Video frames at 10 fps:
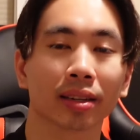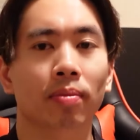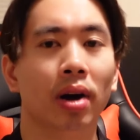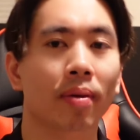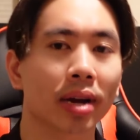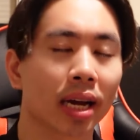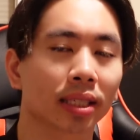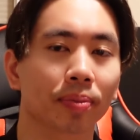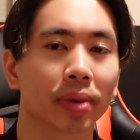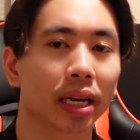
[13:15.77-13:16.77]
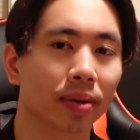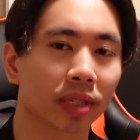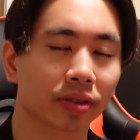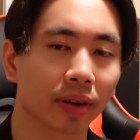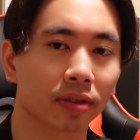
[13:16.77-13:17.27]
Pomade has a medium
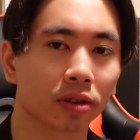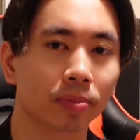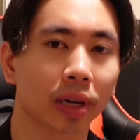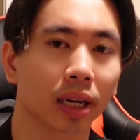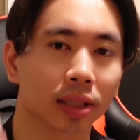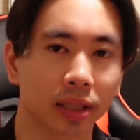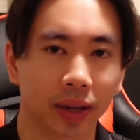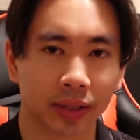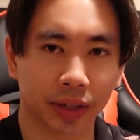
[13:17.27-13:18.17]
strength hold, but it also gives